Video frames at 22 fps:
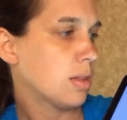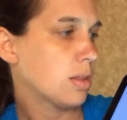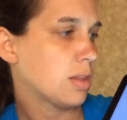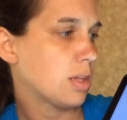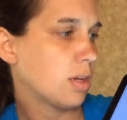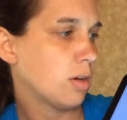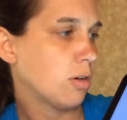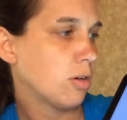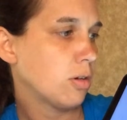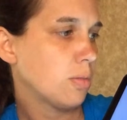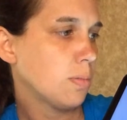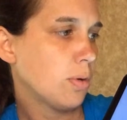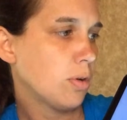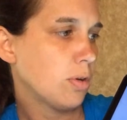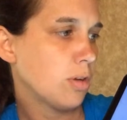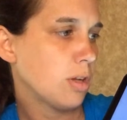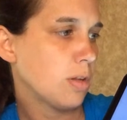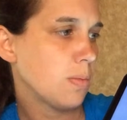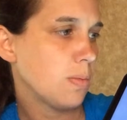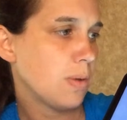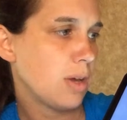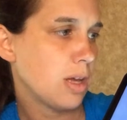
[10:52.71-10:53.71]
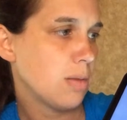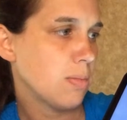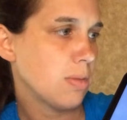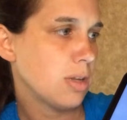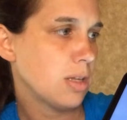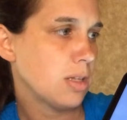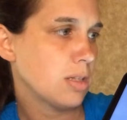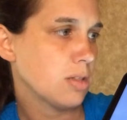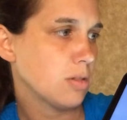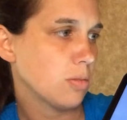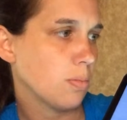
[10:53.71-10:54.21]
Third-party
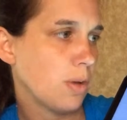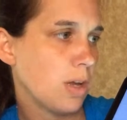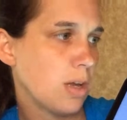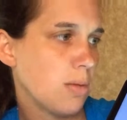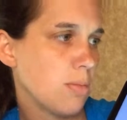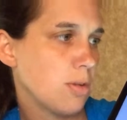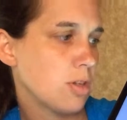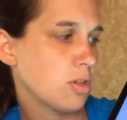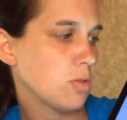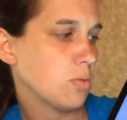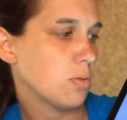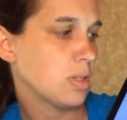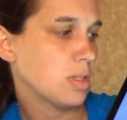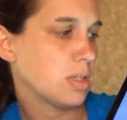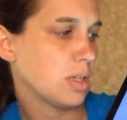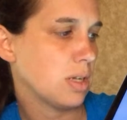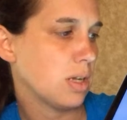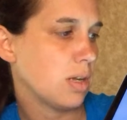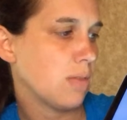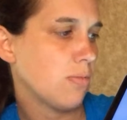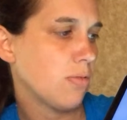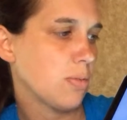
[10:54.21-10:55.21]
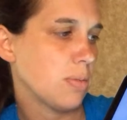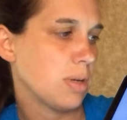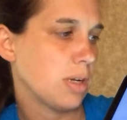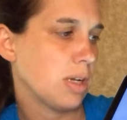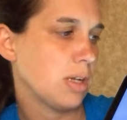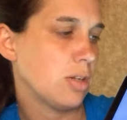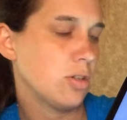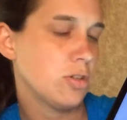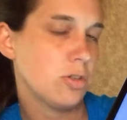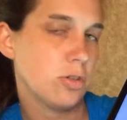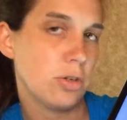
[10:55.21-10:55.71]
payments are payments received from an
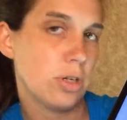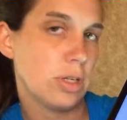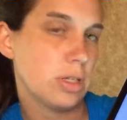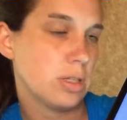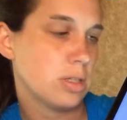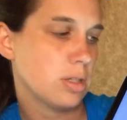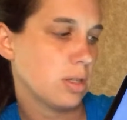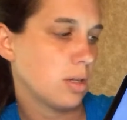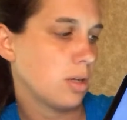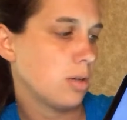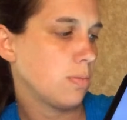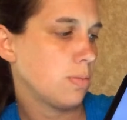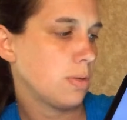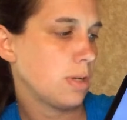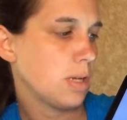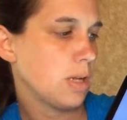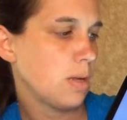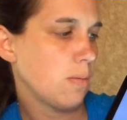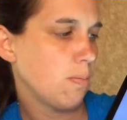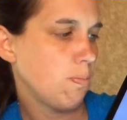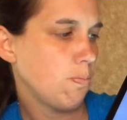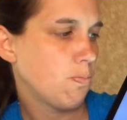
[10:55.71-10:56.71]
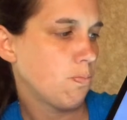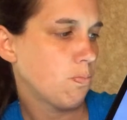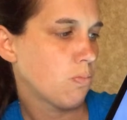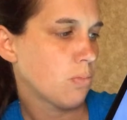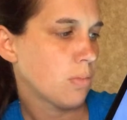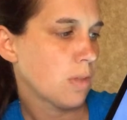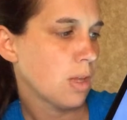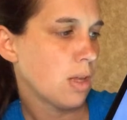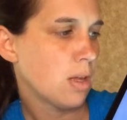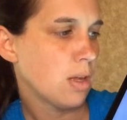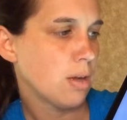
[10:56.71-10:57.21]
insurance company.
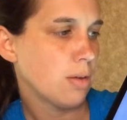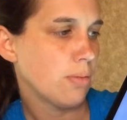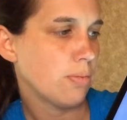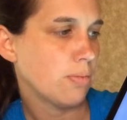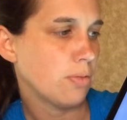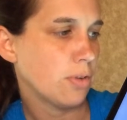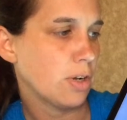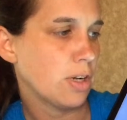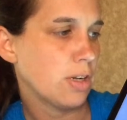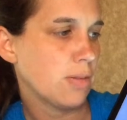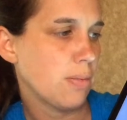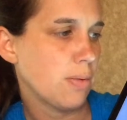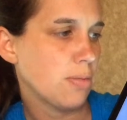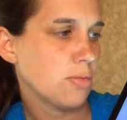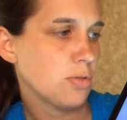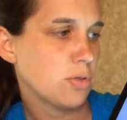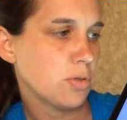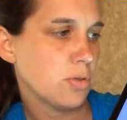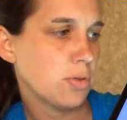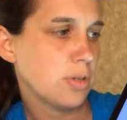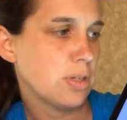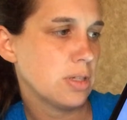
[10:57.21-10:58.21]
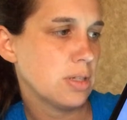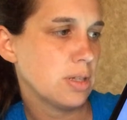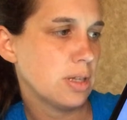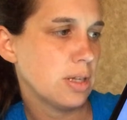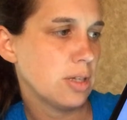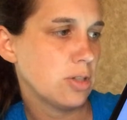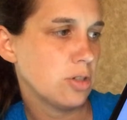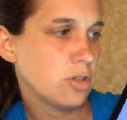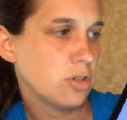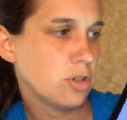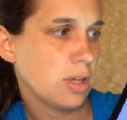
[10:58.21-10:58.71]
Freedom of choice
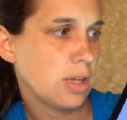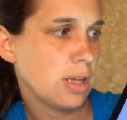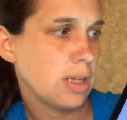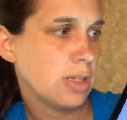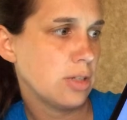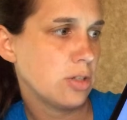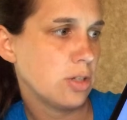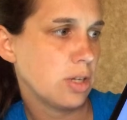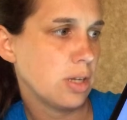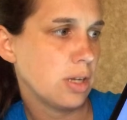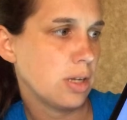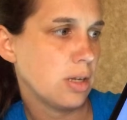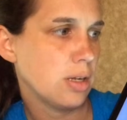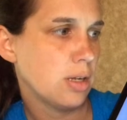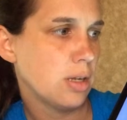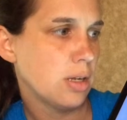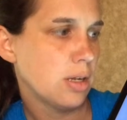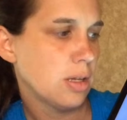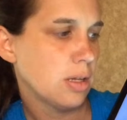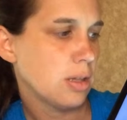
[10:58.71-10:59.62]
legislation.